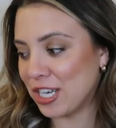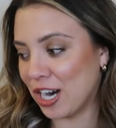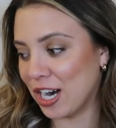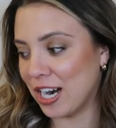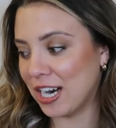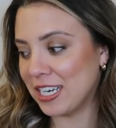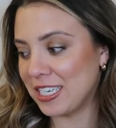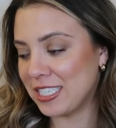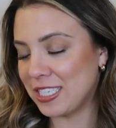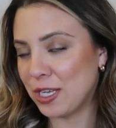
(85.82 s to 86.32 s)

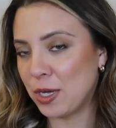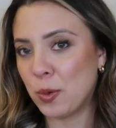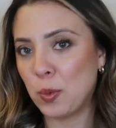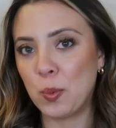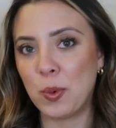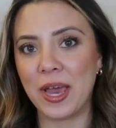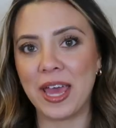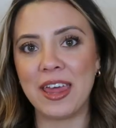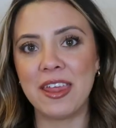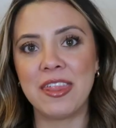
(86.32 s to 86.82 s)
start
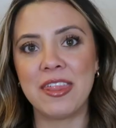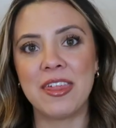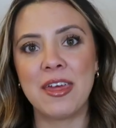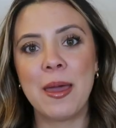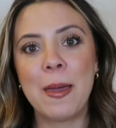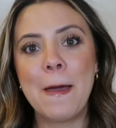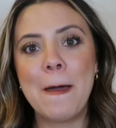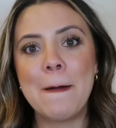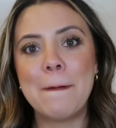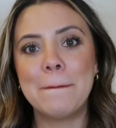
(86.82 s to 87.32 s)
with
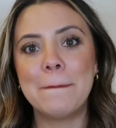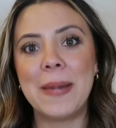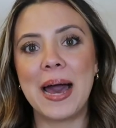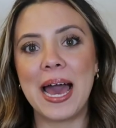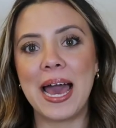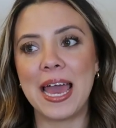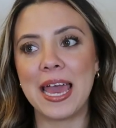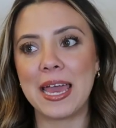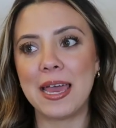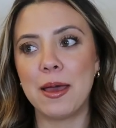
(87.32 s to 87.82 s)

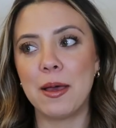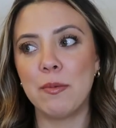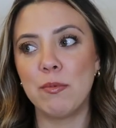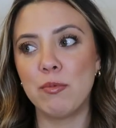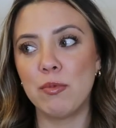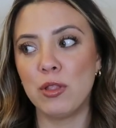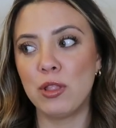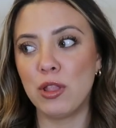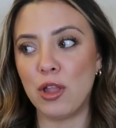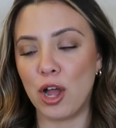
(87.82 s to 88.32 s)
my
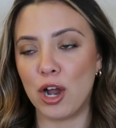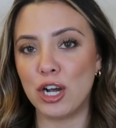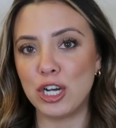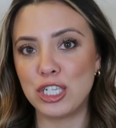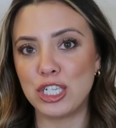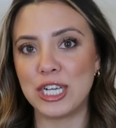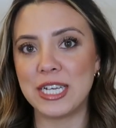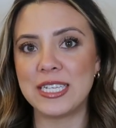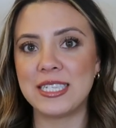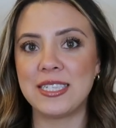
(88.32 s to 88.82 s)

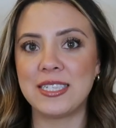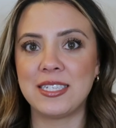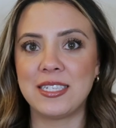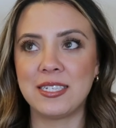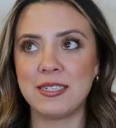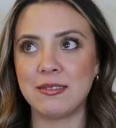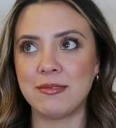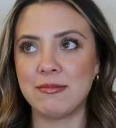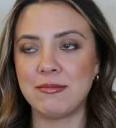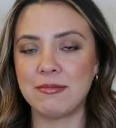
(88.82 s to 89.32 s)

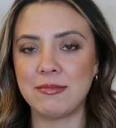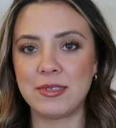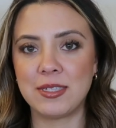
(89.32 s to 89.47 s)
largest